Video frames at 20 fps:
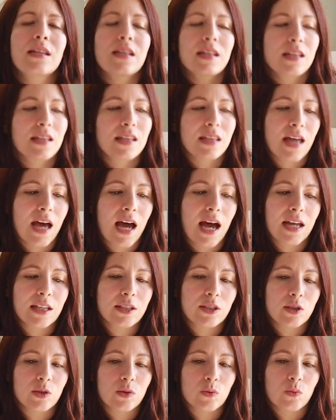
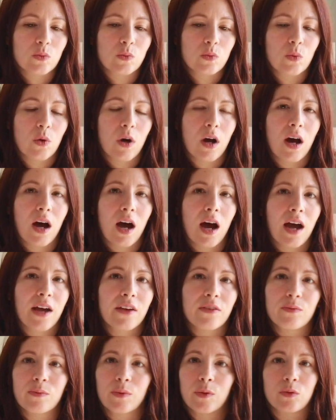That's what
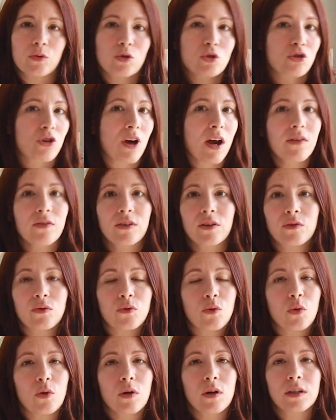I've been striving
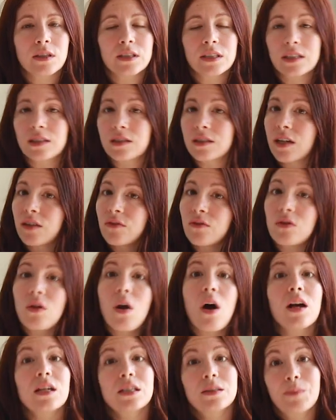for since I've
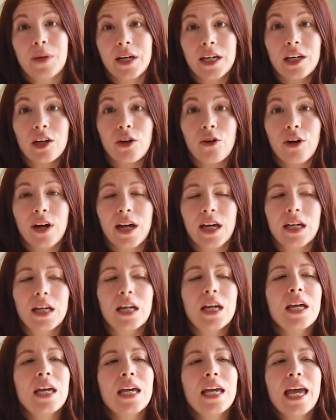lost my hearing.
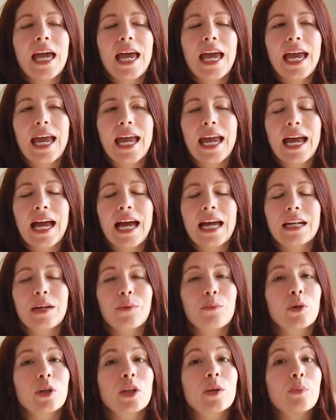And
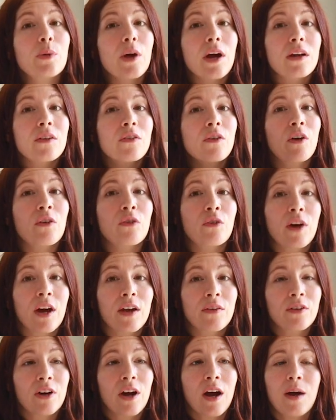I'm really proud of how far
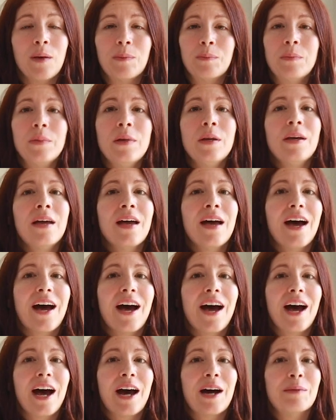I've come.
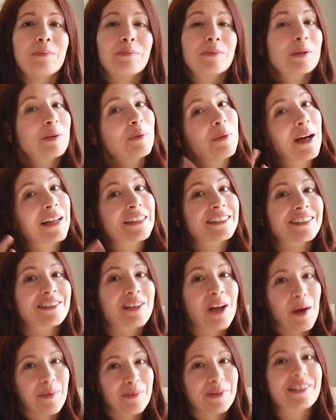But I'm not
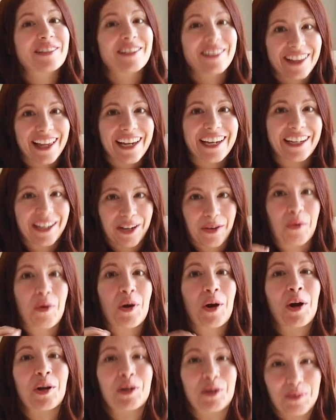stopping until I hit
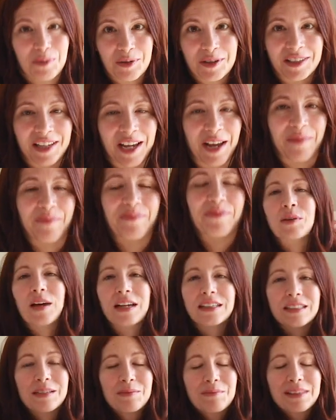100%. So
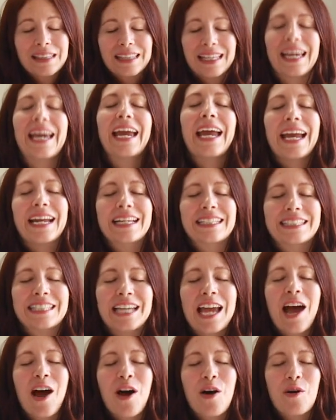as I'm laying
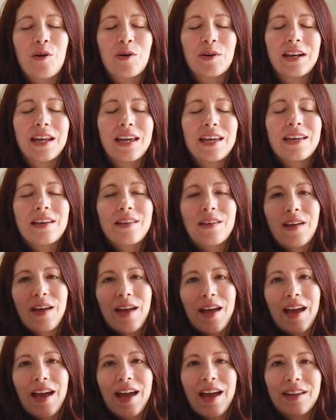down
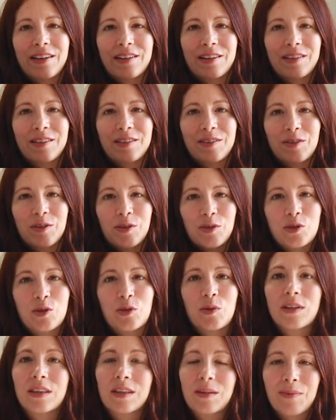and they're
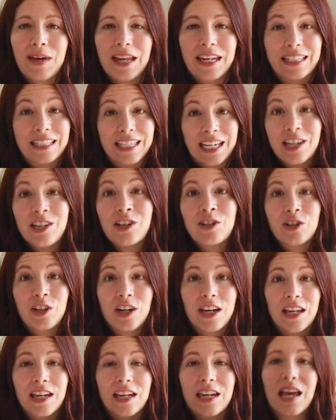doing the
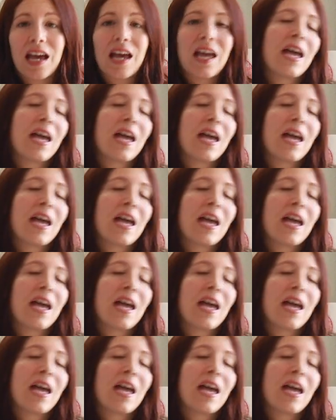meditation,